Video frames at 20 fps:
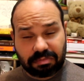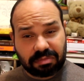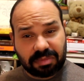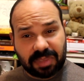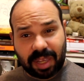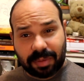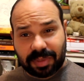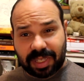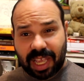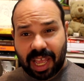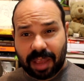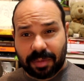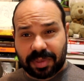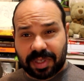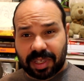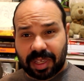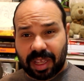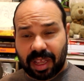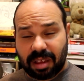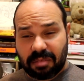
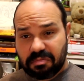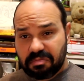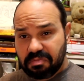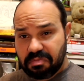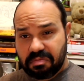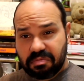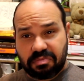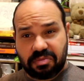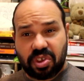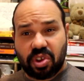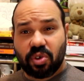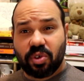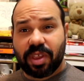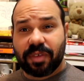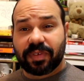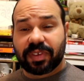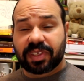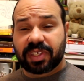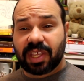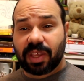Sometimes you don't
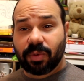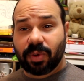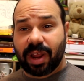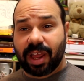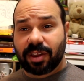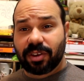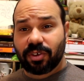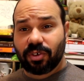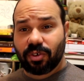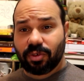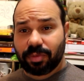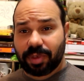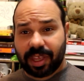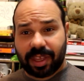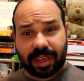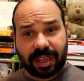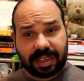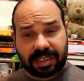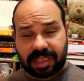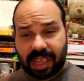even see what I do
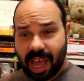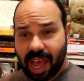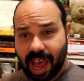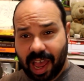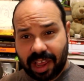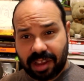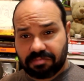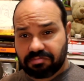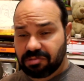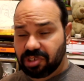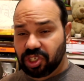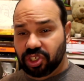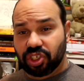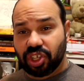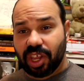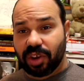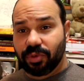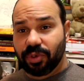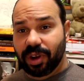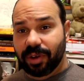because I just
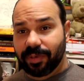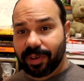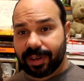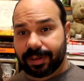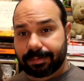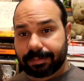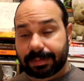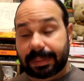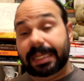get rid of it.